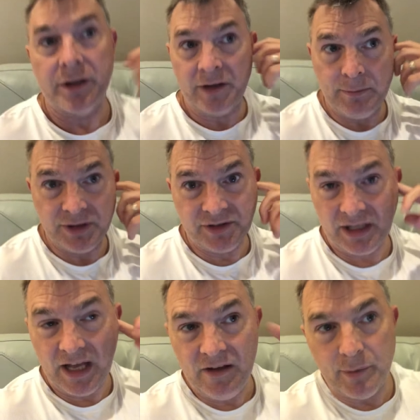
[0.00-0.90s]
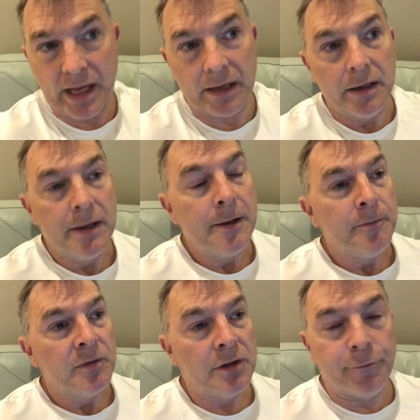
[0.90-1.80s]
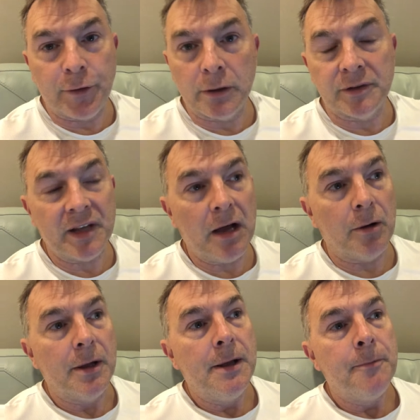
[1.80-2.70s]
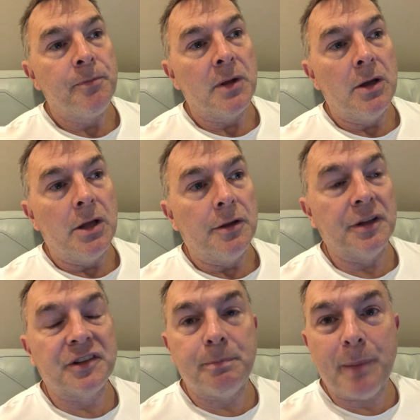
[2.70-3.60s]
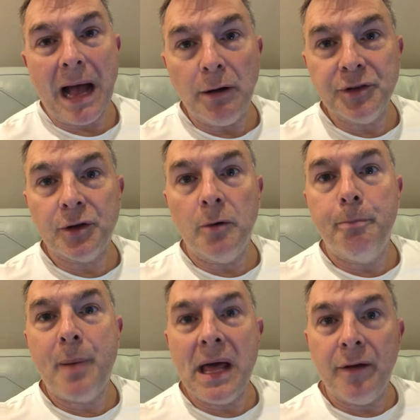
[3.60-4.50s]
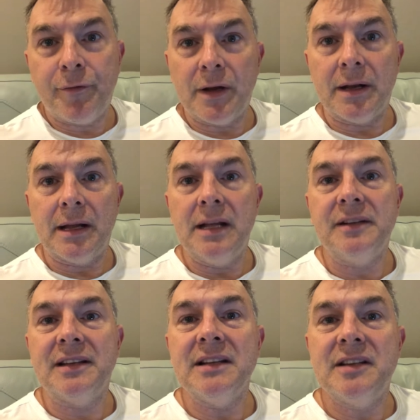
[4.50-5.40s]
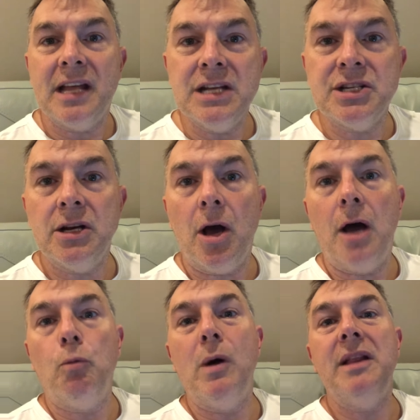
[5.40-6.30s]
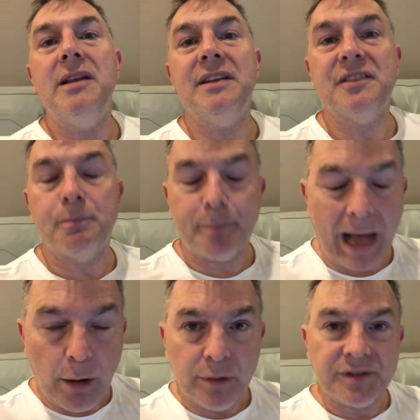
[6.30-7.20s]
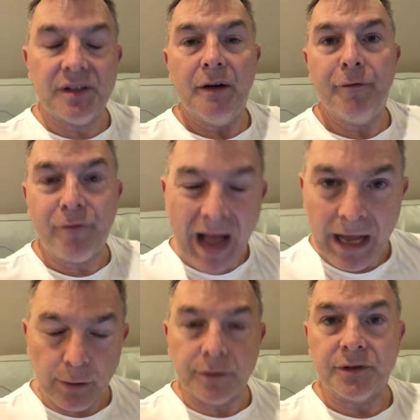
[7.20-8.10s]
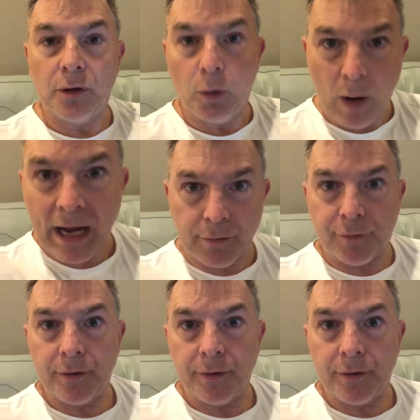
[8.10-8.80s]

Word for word: because I'm just a caveman to figure this out. The spousal benefit is contingent on when the spouse files, your wife.